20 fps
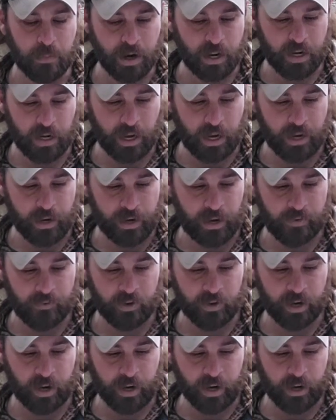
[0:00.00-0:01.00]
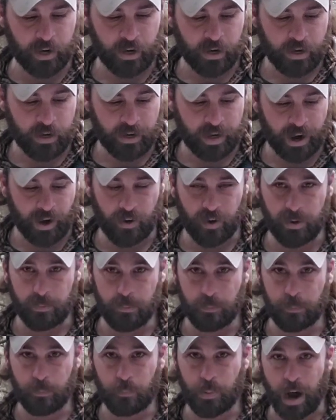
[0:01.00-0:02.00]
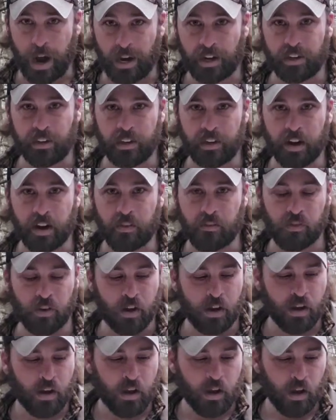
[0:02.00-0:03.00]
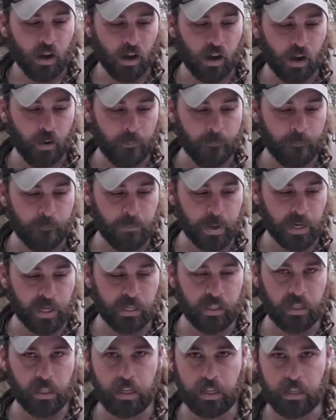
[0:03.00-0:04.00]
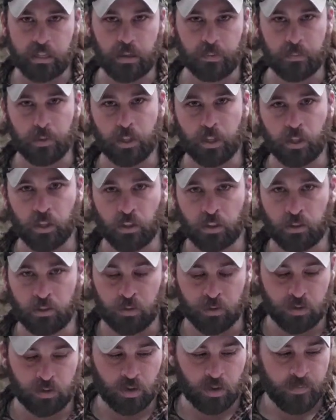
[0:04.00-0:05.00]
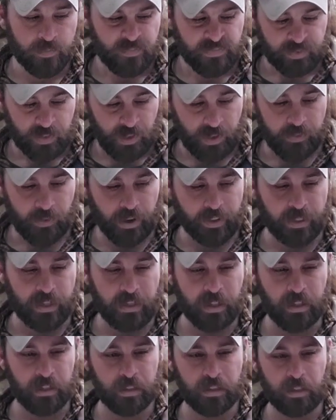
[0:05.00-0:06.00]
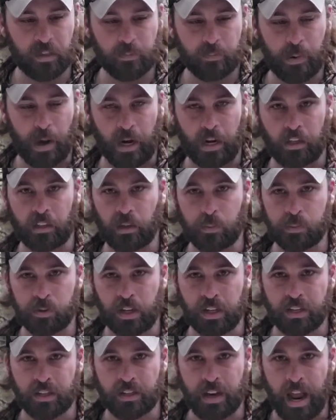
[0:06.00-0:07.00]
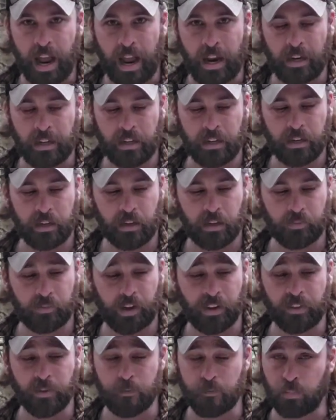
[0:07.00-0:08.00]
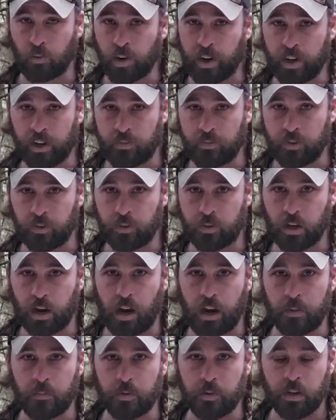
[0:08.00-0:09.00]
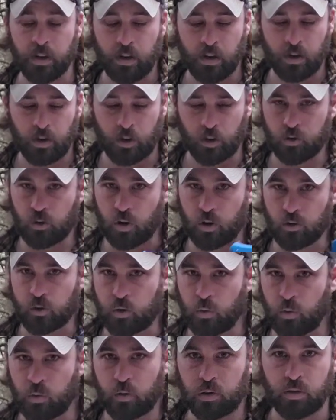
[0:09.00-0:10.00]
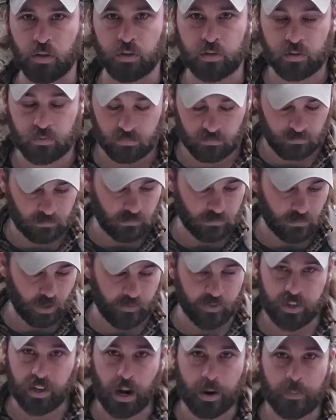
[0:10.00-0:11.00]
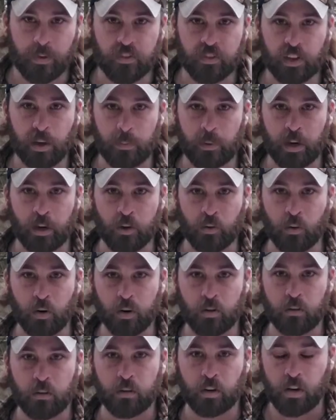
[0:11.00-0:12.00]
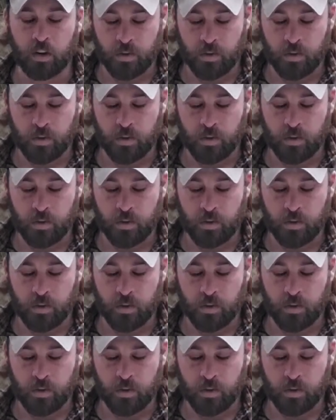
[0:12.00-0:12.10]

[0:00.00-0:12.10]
of money on an everyday carry pocket knife because it is something you can lose. I've had these pocket clips get snagged. I've had them break a few times. Kershaw's cool because every time they've sent me a new one.